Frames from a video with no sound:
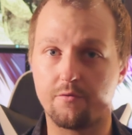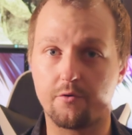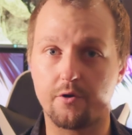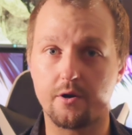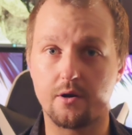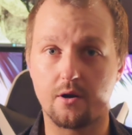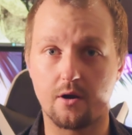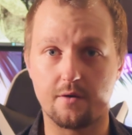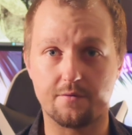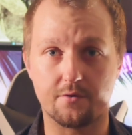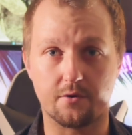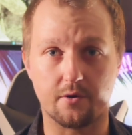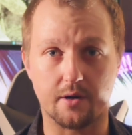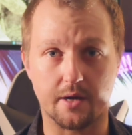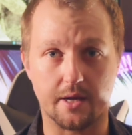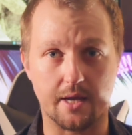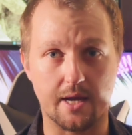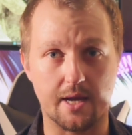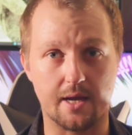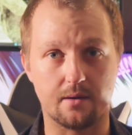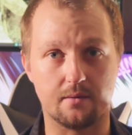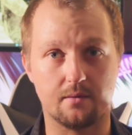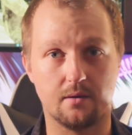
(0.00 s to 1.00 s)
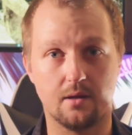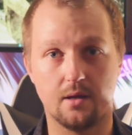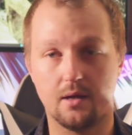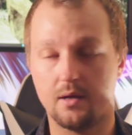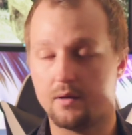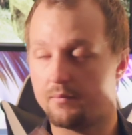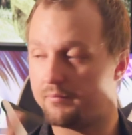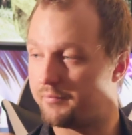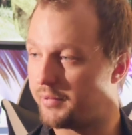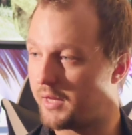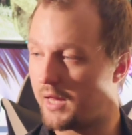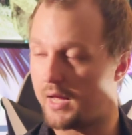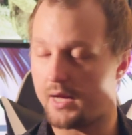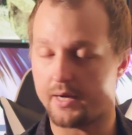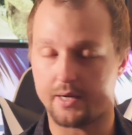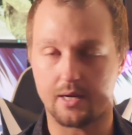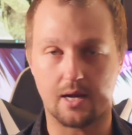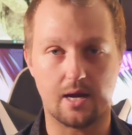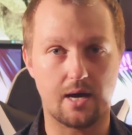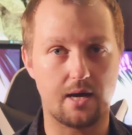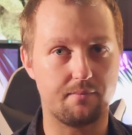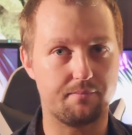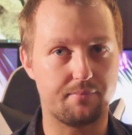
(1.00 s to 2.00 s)
over and over again,
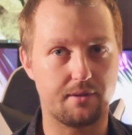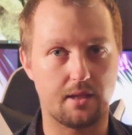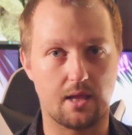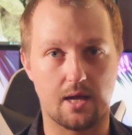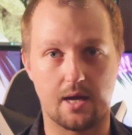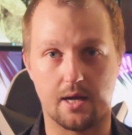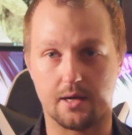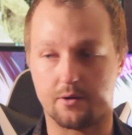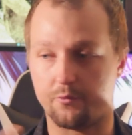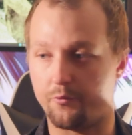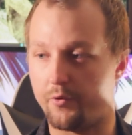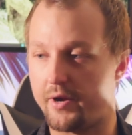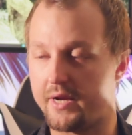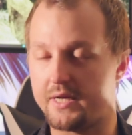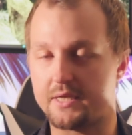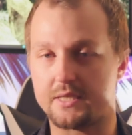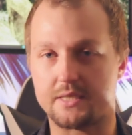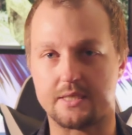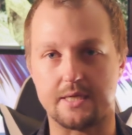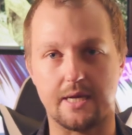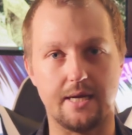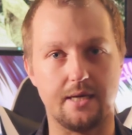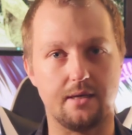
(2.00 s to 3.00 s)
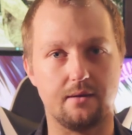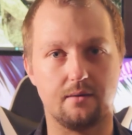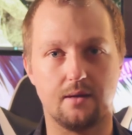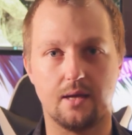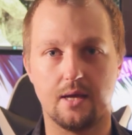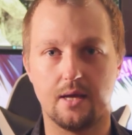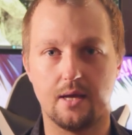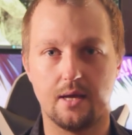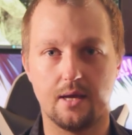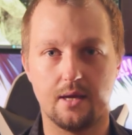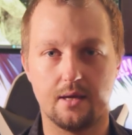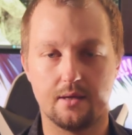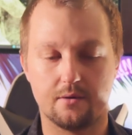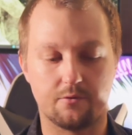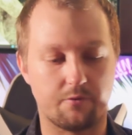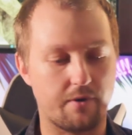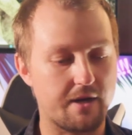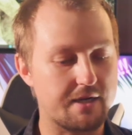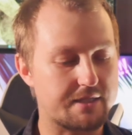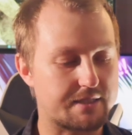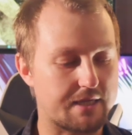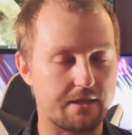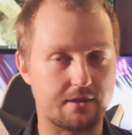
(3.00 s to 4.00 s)
plug, unplug, reseat,
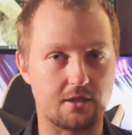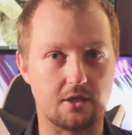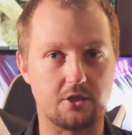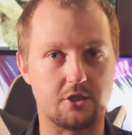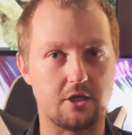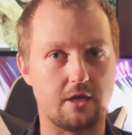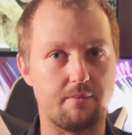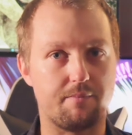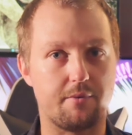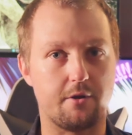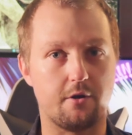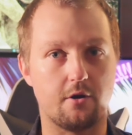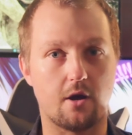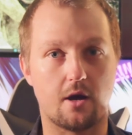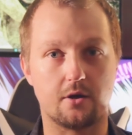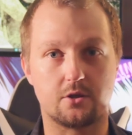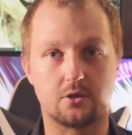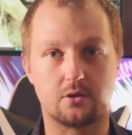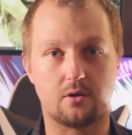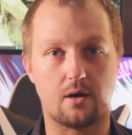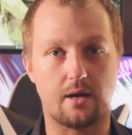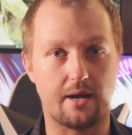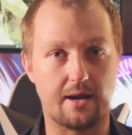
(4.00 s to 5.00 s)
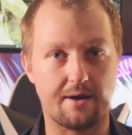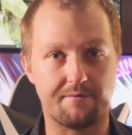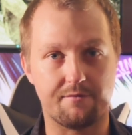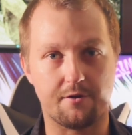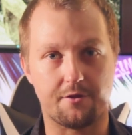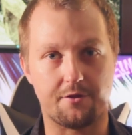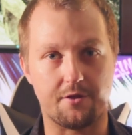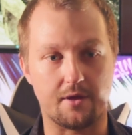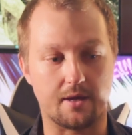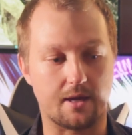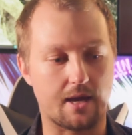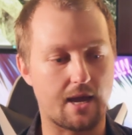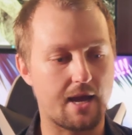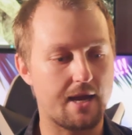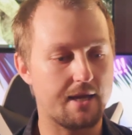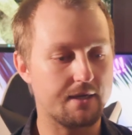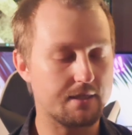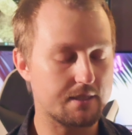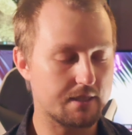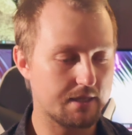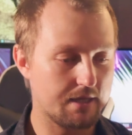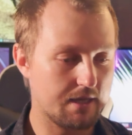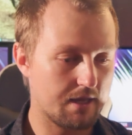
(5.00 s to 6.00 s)
reset the GPU, I tried everything
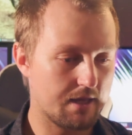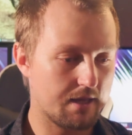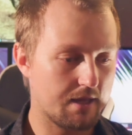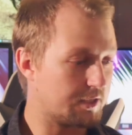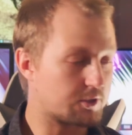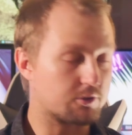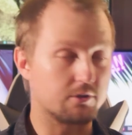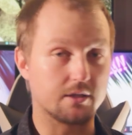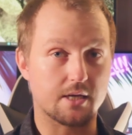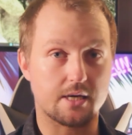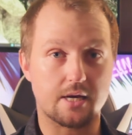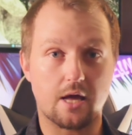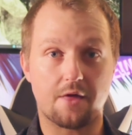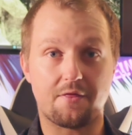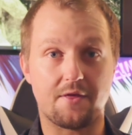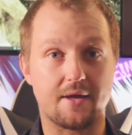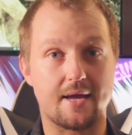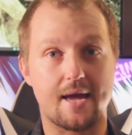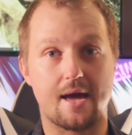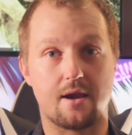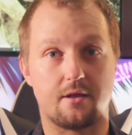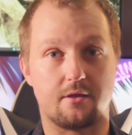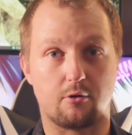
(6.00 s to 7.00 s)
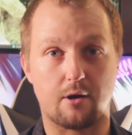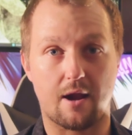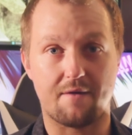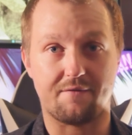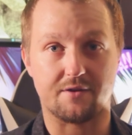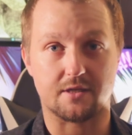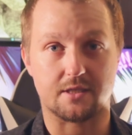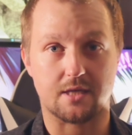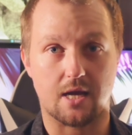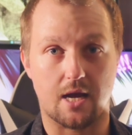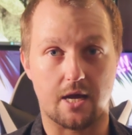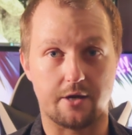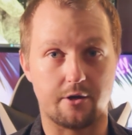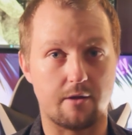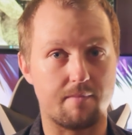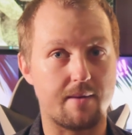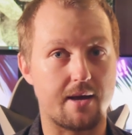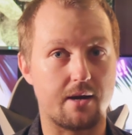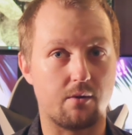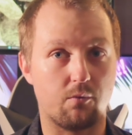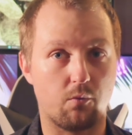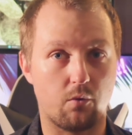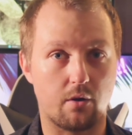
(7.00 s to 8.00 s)
and literally nothing out of the graphics card, no
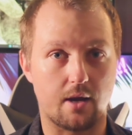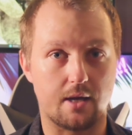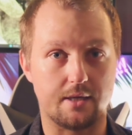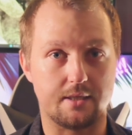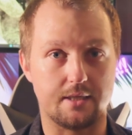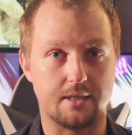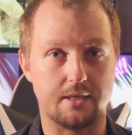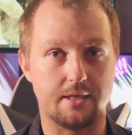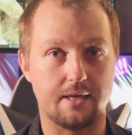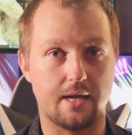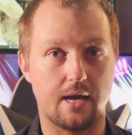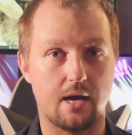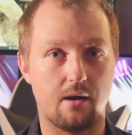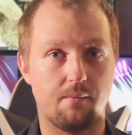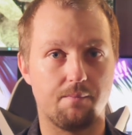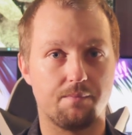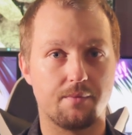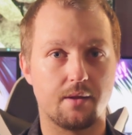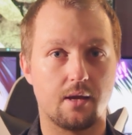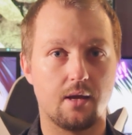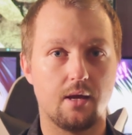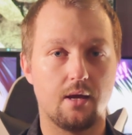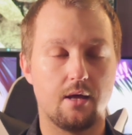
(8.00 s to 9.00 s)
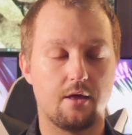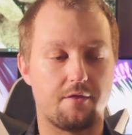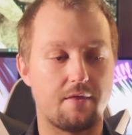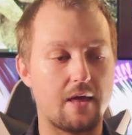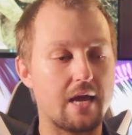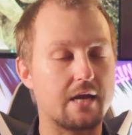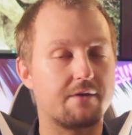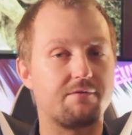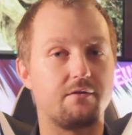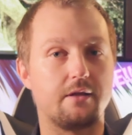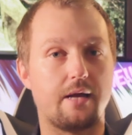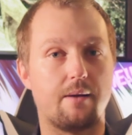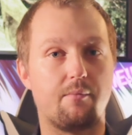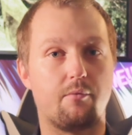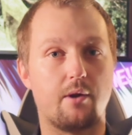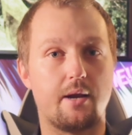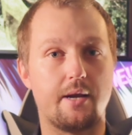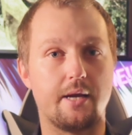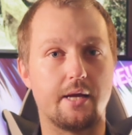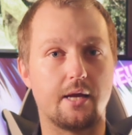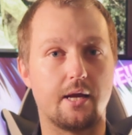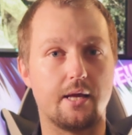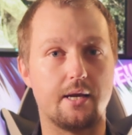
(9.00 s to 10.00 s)
matter what I did. Now, thankfully I'm
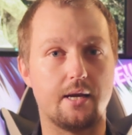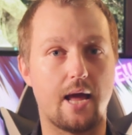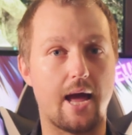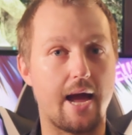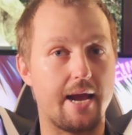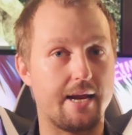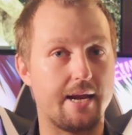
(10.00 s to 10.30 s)
running an